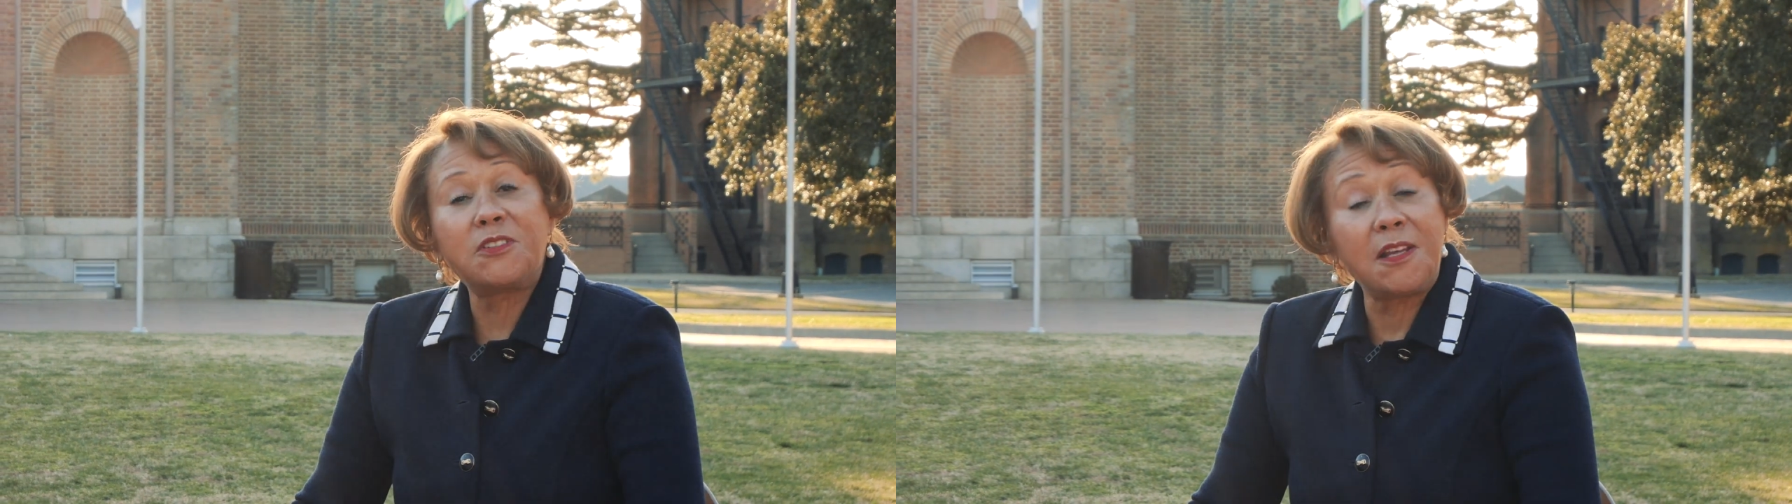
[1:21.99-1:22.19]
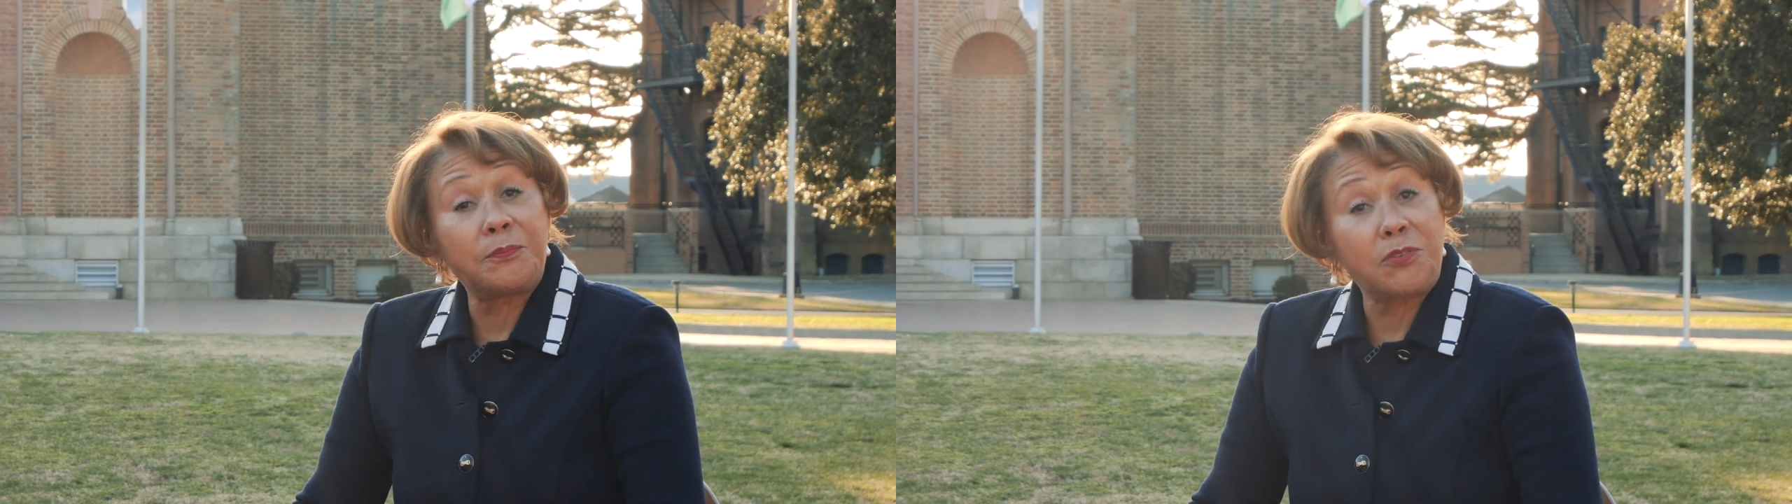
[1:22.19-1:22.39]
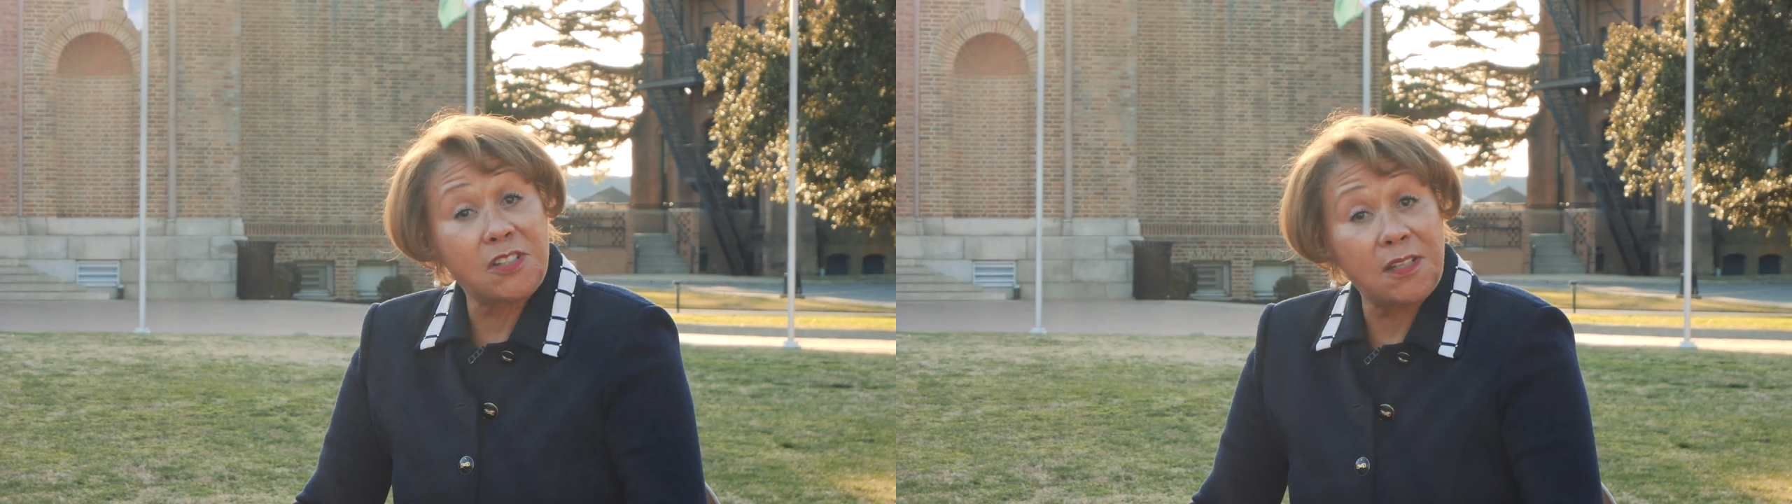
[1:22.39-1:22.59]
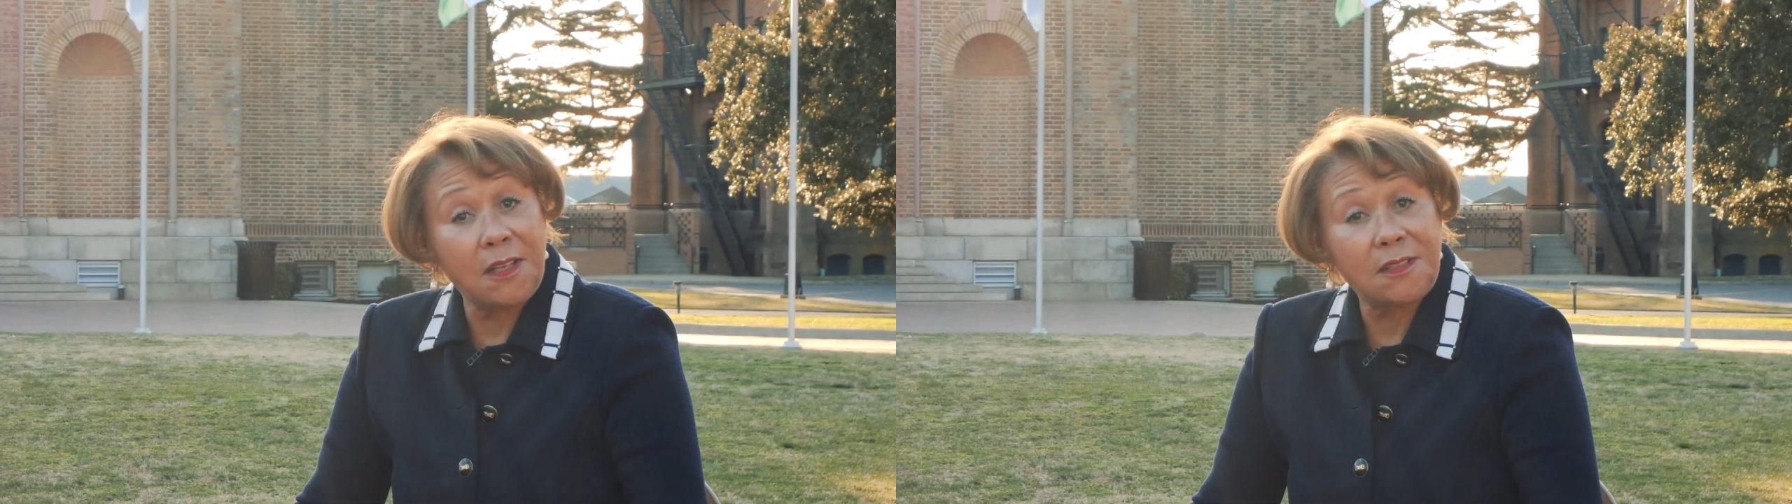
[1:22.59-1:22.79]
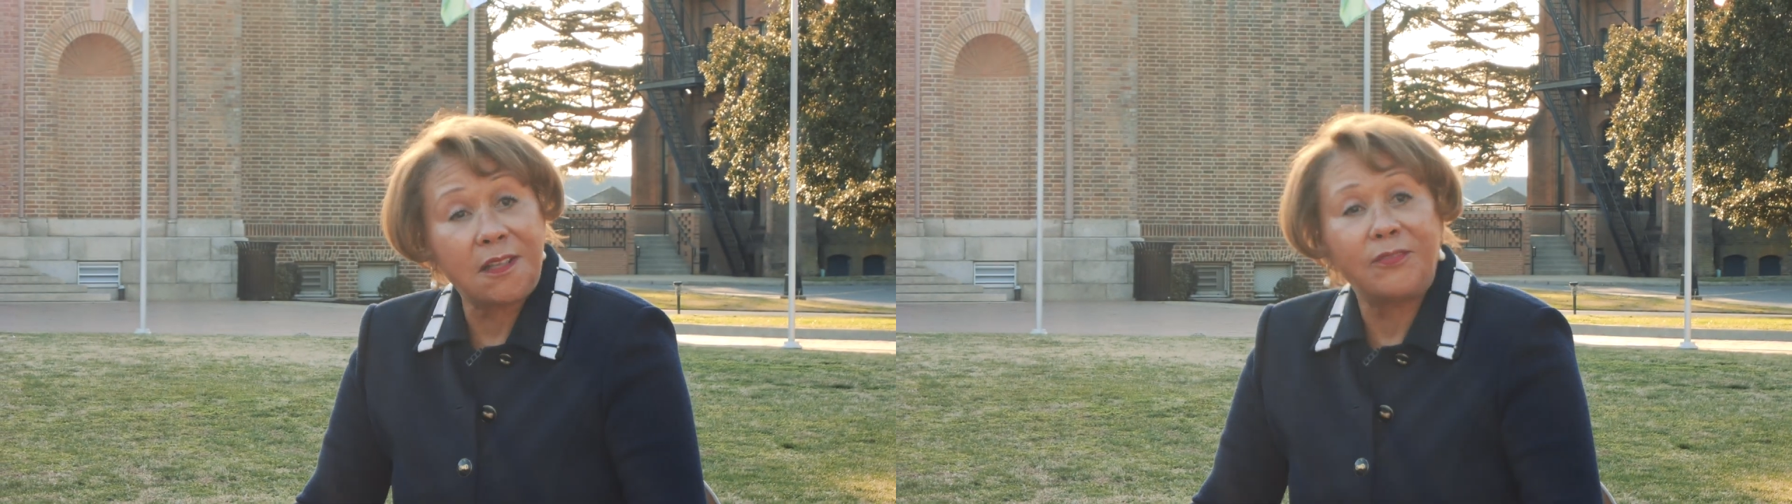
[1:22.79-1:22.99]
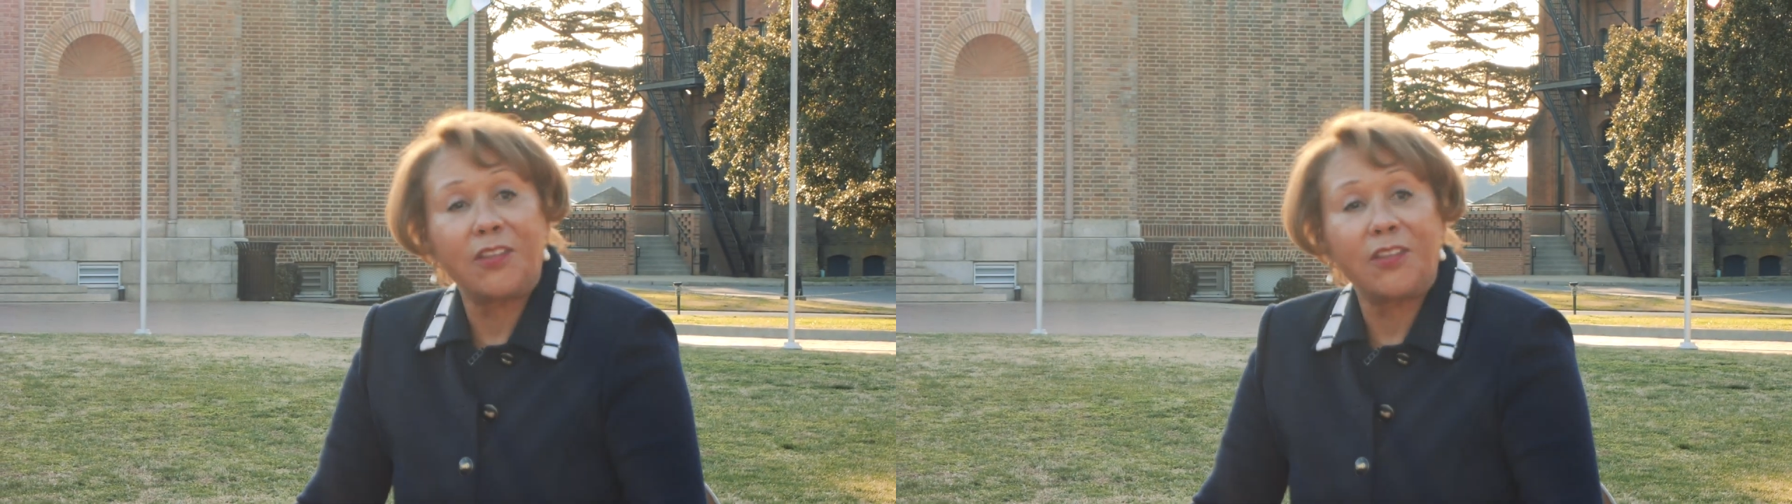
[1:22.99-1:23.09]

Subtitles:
10% of